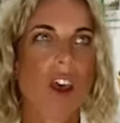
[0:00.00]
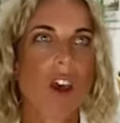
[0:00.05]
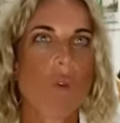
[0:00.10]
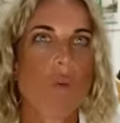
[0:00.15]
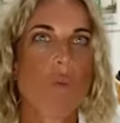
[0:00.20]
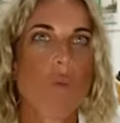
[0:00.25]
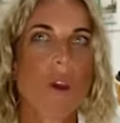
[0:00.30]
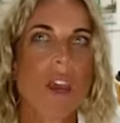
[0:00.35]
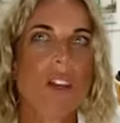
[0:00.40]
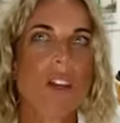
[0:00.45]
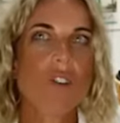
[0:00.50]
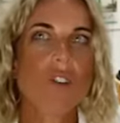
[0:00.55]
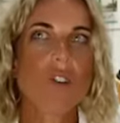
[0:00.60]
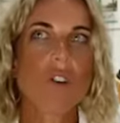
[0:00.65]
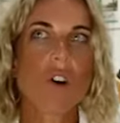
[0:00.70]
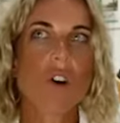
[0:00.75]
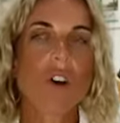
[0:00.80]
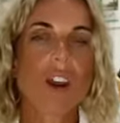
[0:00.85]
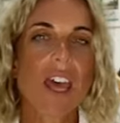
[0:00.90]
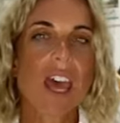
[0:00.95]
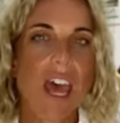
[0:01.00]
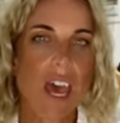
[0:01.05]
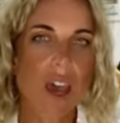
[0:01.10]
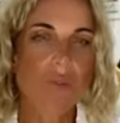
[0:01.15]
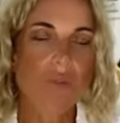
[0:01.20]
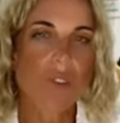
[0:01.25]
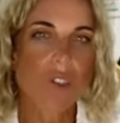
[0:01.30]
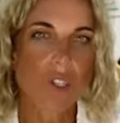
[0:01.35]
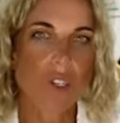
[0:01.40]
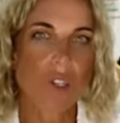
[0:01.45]
We do not
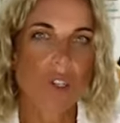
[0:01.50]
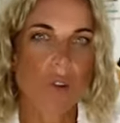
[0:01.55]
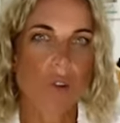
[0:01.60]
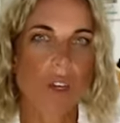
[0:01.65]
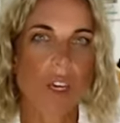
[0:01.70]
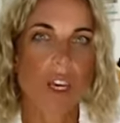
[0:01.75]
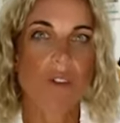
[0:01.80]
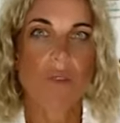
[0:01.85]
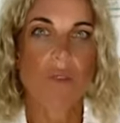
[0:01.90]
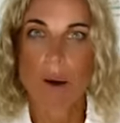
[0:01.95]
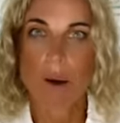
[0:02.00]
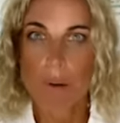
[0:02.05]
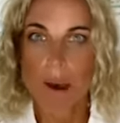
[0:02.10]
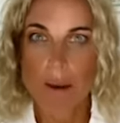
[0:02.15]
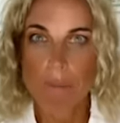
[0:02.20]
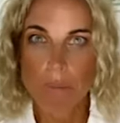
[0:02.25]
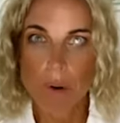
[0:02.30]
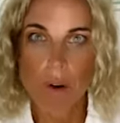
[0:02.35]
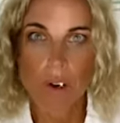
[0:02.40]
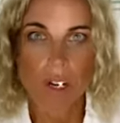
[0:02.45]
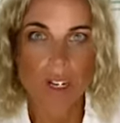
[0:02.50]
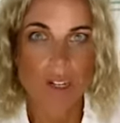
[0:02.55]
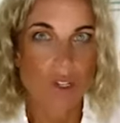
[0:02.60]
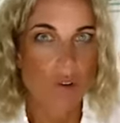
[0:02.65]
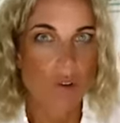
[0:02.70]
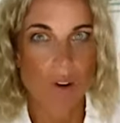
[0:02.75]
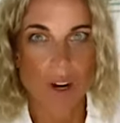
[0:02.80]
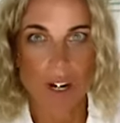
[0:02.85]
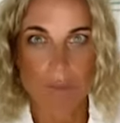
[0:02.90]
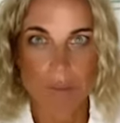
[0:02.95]
have to give up our body
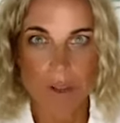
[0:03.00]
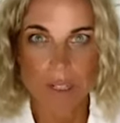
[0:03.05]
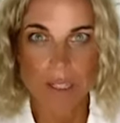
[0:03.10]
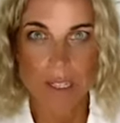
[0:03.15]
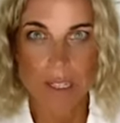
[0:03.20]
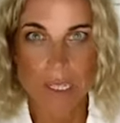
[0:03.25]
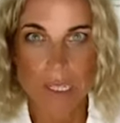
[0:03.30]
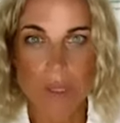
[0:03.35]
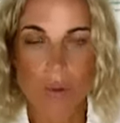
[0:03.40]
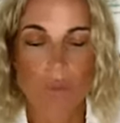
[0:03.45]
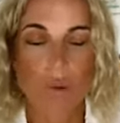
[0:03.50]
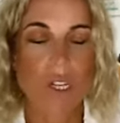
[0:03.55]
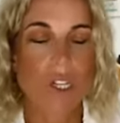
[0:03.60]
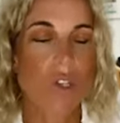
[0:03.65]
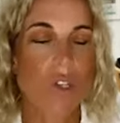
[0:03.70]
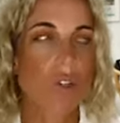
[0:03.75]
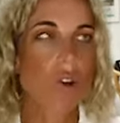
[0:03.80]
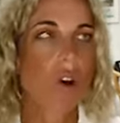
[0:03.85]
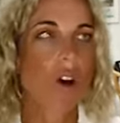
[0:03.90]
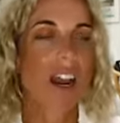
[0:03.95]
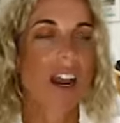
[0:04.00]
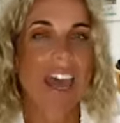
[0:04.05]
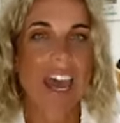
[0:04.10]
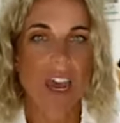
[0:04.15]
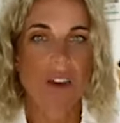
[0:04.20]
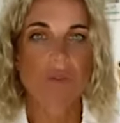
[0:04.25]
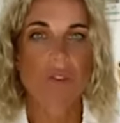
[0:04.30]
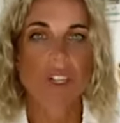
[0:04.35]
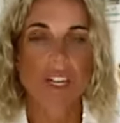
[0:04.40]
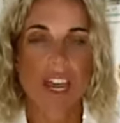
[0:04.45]
to run a business. We do not
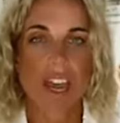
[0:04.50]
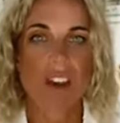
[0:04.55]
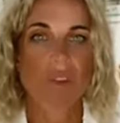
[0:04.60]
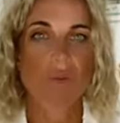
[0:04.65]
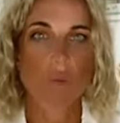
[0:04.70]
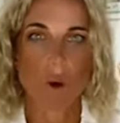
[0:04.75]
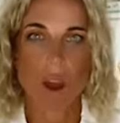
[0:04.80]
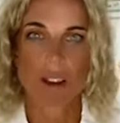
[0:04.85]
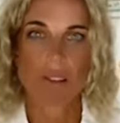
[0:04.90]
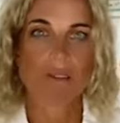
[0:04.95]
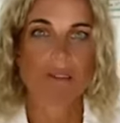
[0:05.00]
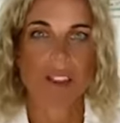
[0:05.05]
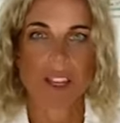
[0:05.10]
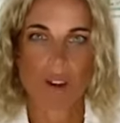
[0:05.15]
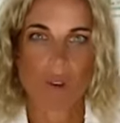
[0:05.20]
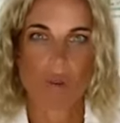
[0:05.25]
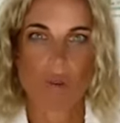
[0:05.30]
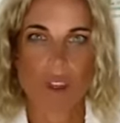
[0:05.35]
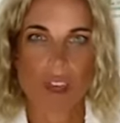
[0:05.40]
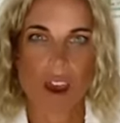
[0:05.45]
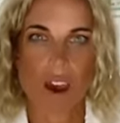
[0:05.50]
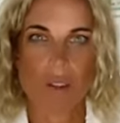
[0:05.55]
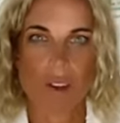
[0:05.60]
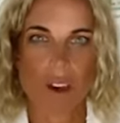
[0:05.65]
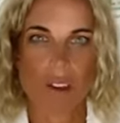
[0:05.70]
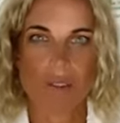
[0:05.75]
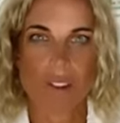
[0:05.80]
have to have one thing or the other.